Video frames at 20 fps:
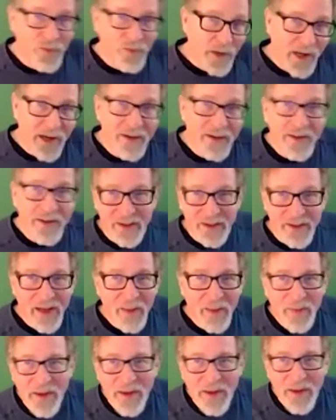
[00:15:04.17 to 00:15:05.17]
what I did?
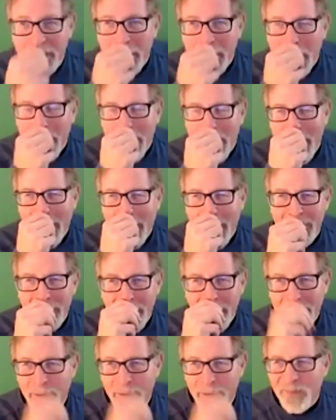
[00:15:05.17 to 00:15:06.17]
Come there. And
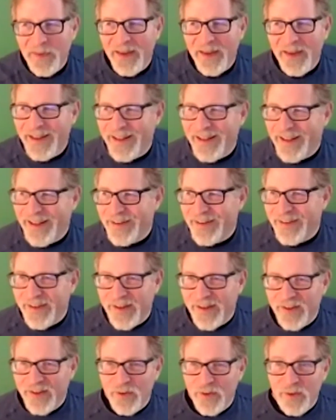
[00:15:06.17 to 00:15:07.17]
she
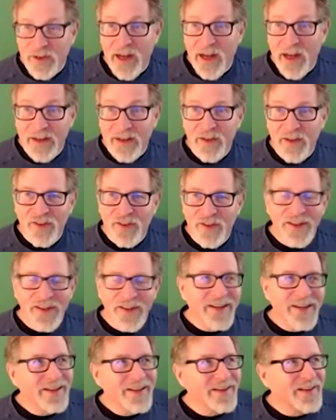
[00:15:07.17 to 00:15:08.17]
got interested
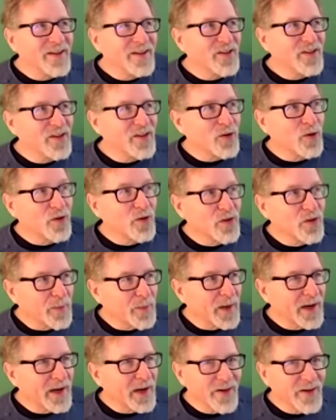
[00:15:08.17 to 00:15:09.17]
in it. And then she told her
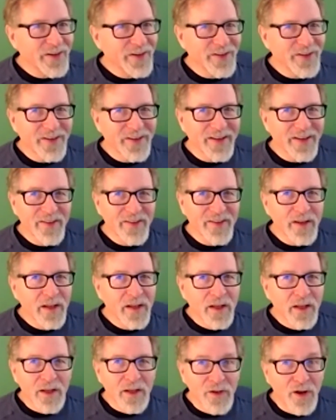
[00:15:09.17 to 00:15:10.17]
parents and they said,
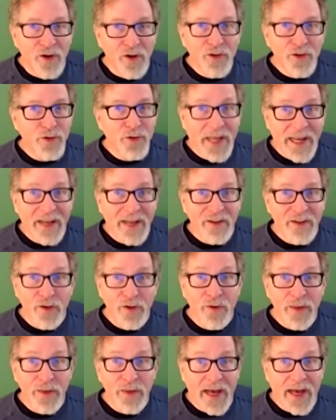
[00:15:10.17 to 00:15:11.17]
no, you can't
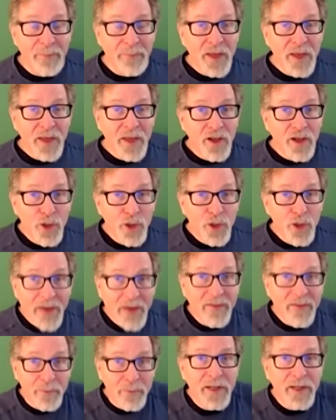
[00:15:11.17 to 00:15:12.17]
do that. You
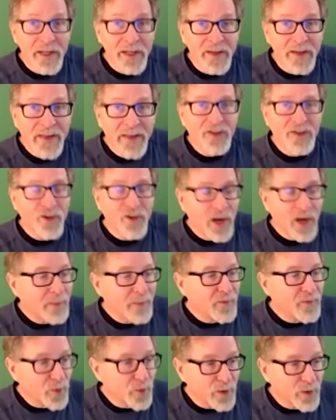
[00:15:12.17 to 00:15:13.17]
haven't been in that
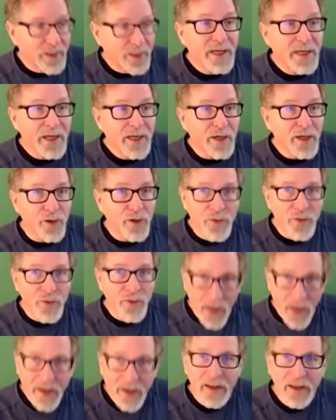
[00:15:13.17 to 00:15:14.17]
job for a year. You've
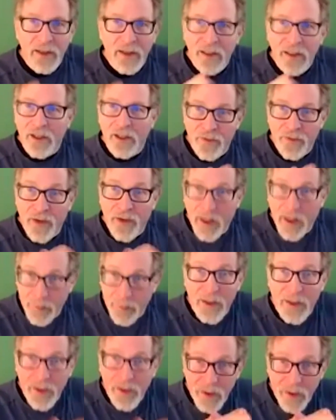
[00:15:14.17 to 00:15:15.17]
got to
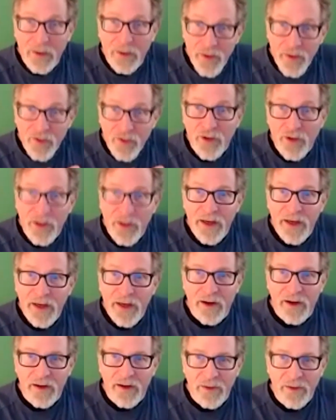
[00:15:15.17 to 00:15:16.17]
be there at least a
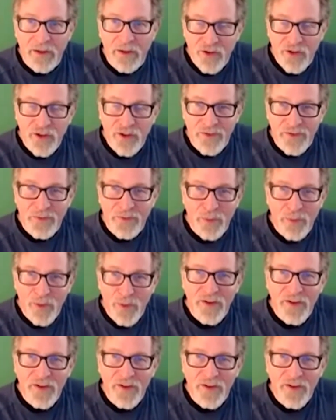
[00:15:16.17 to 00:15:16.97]
year to prove